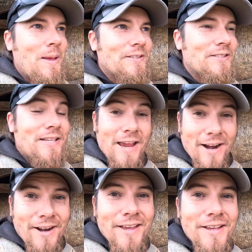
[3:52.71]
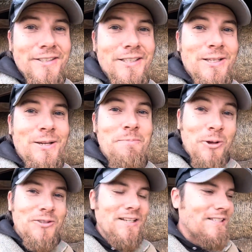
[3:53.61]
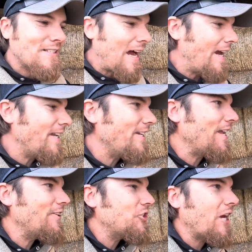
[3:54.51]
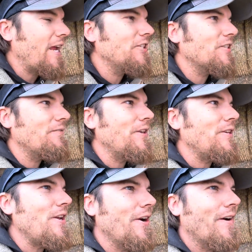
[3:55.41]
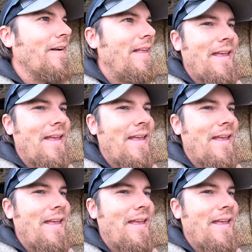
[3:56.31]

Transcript: scariest, most exciting change of the year.